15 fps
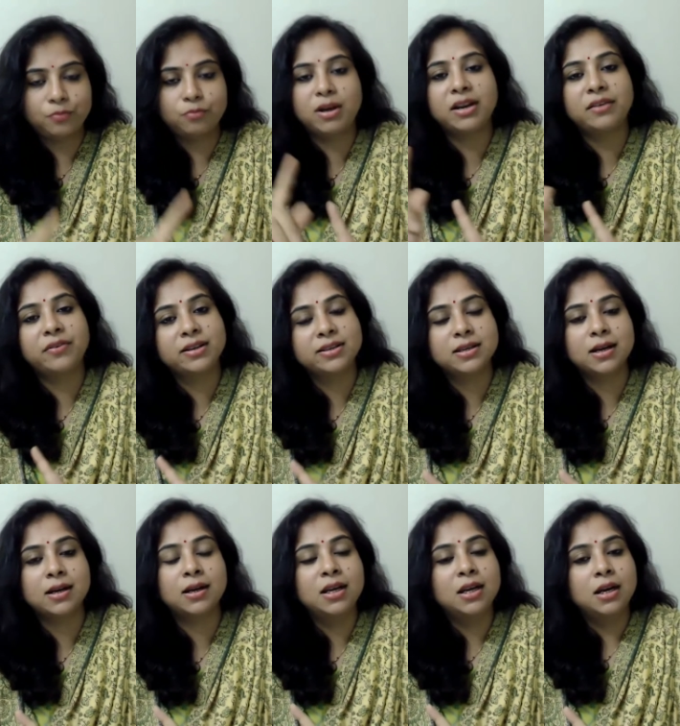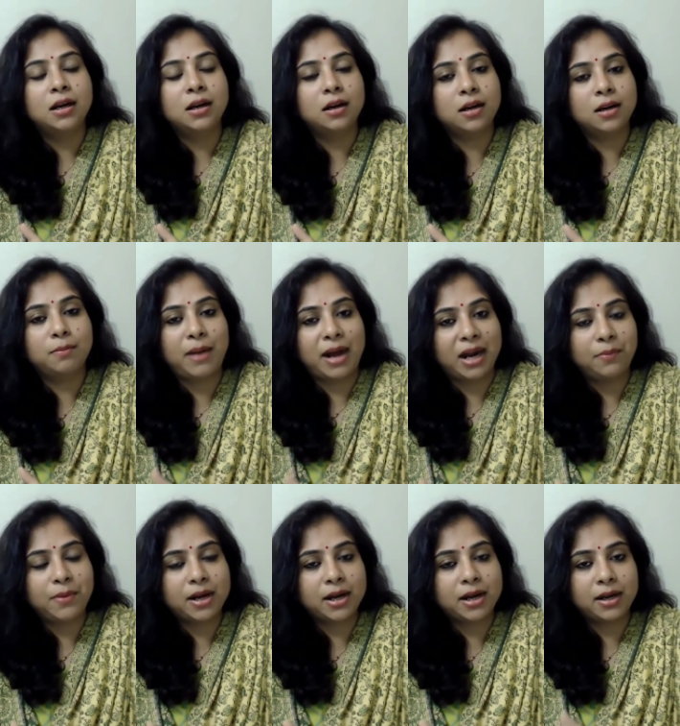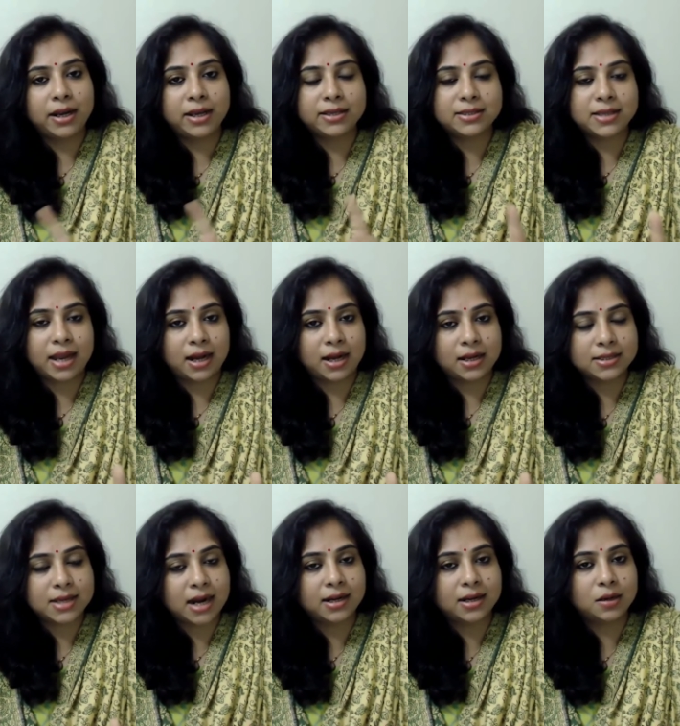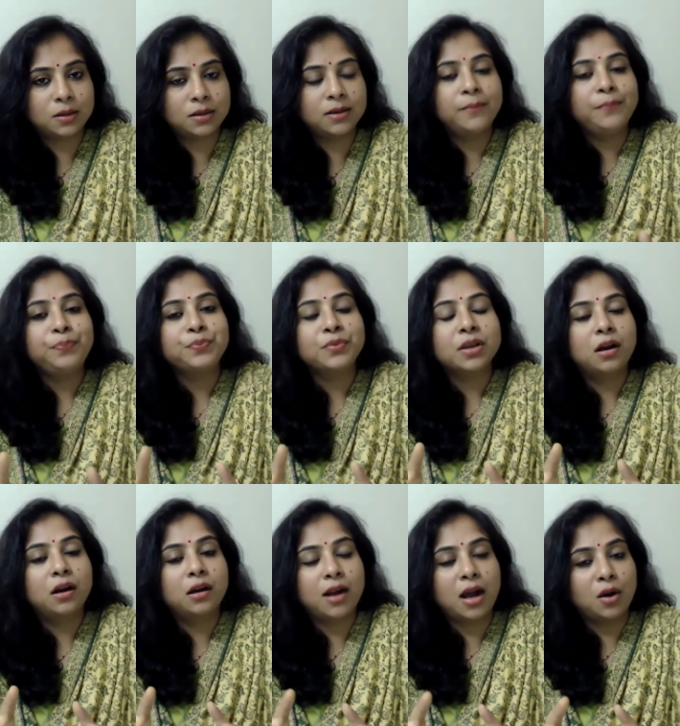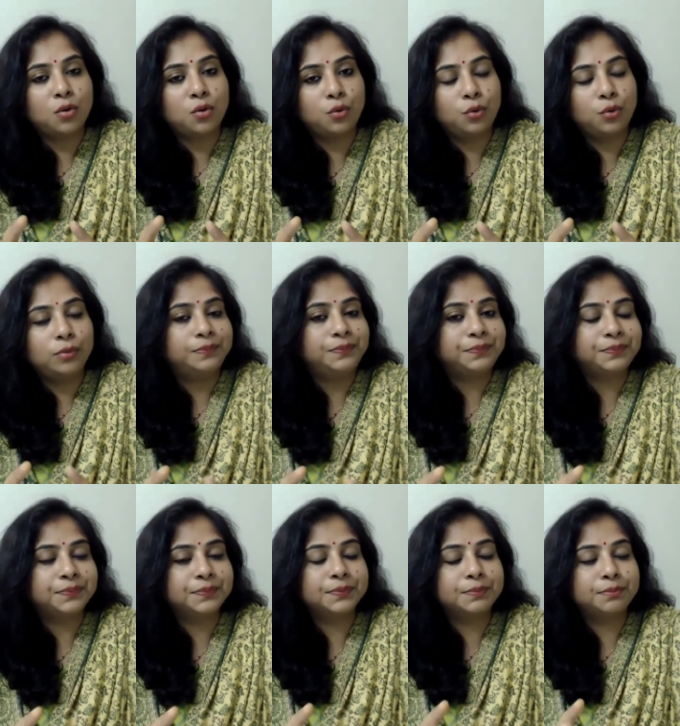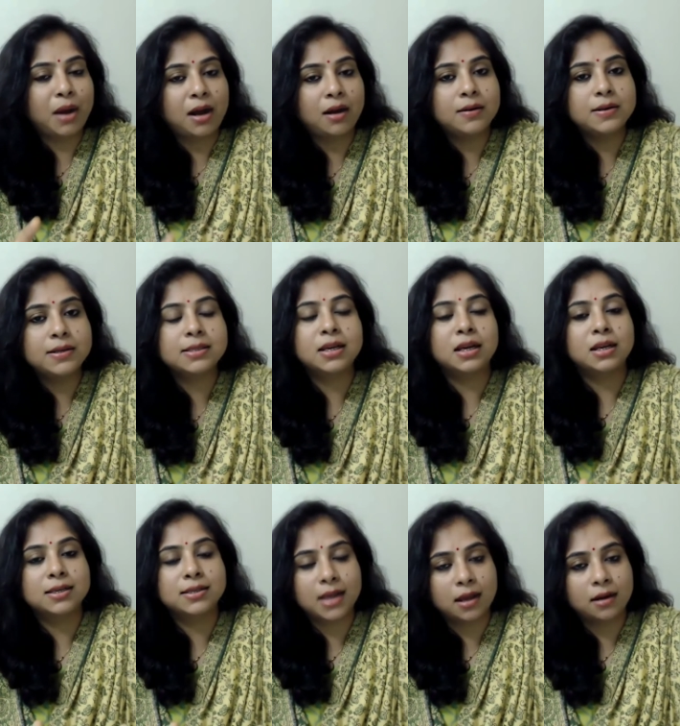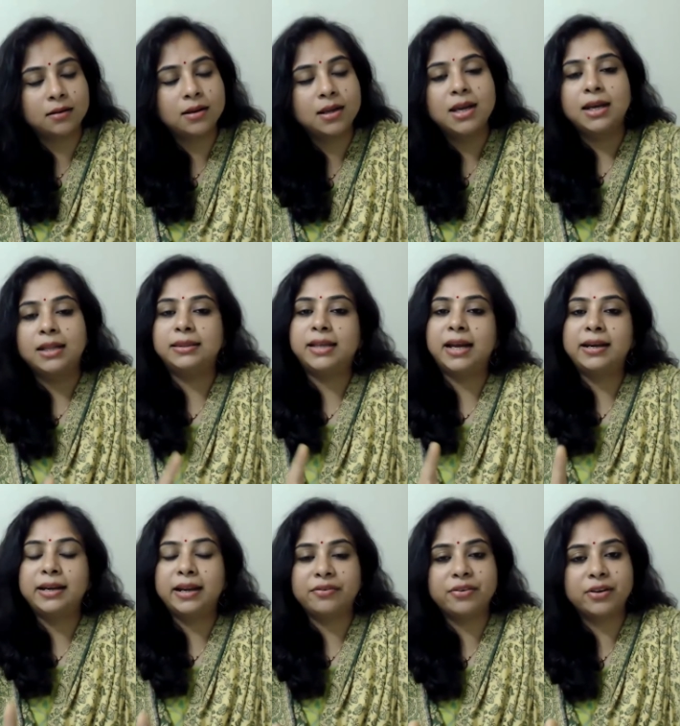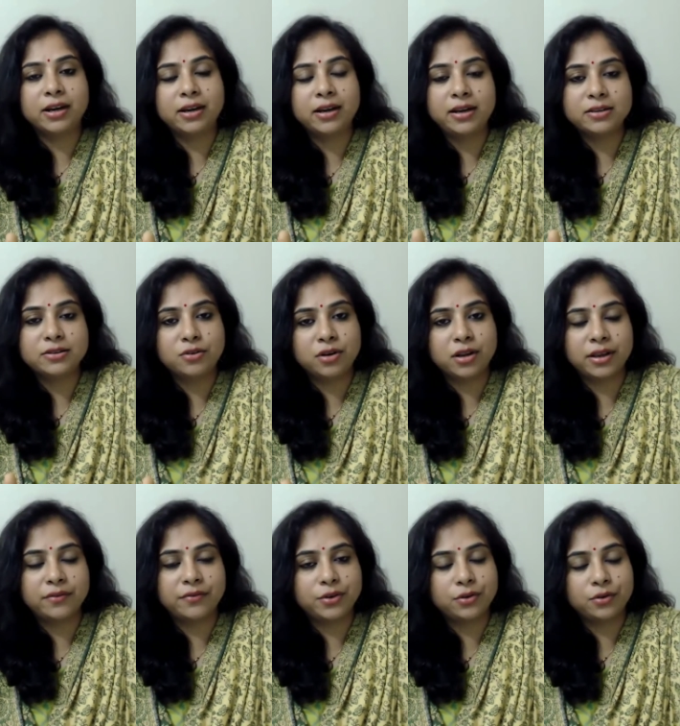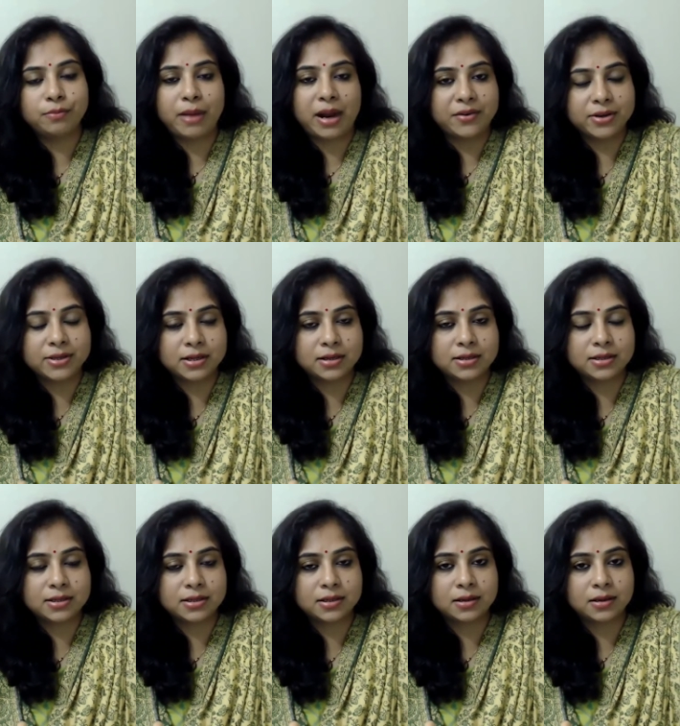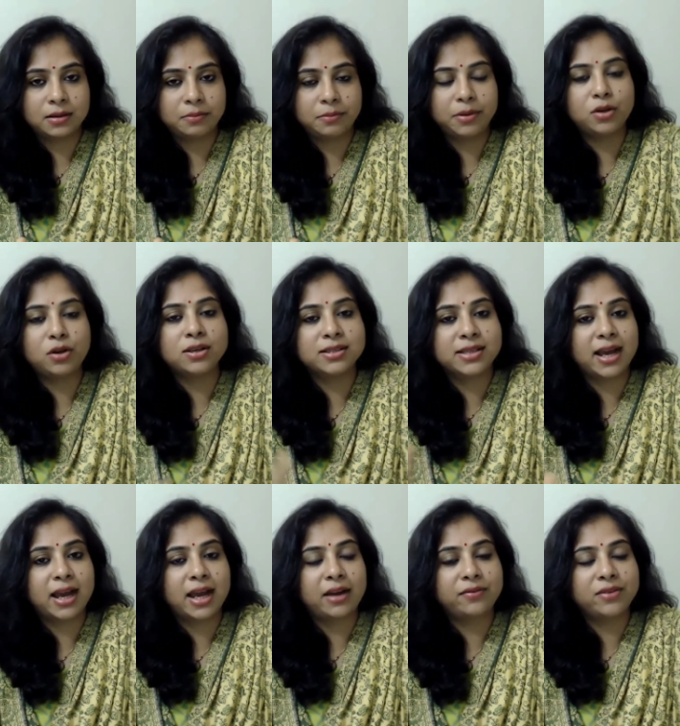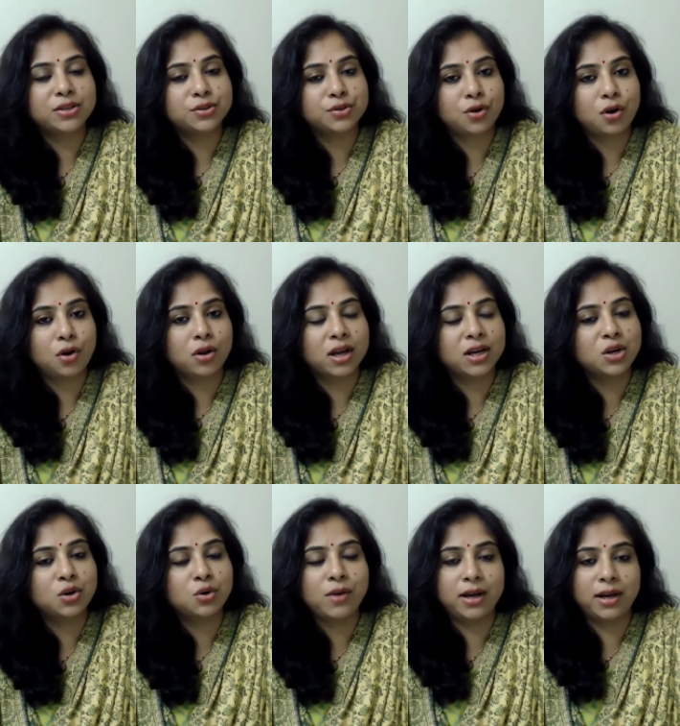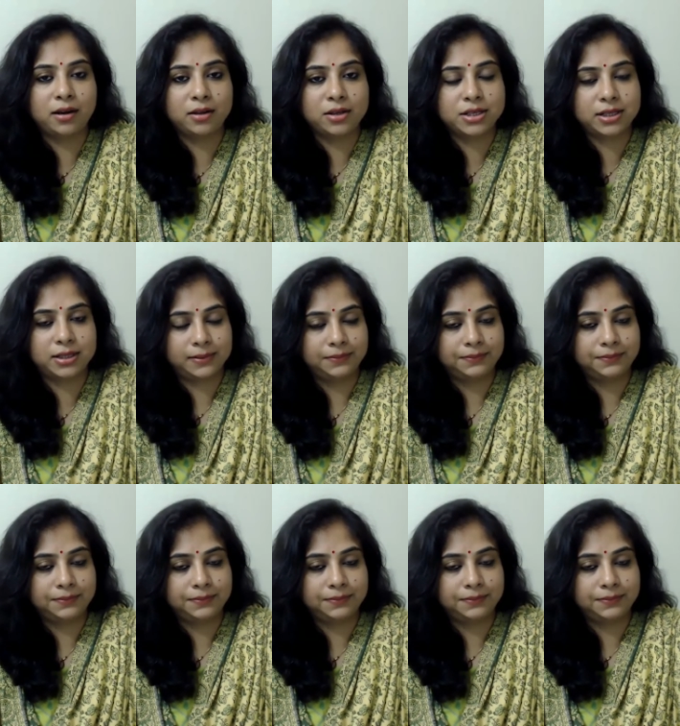But if it's a bad planet like Saturn, Rahu, Mars, Sun, then definitely it's going to give you bad results, because they have the strong and cruel energy.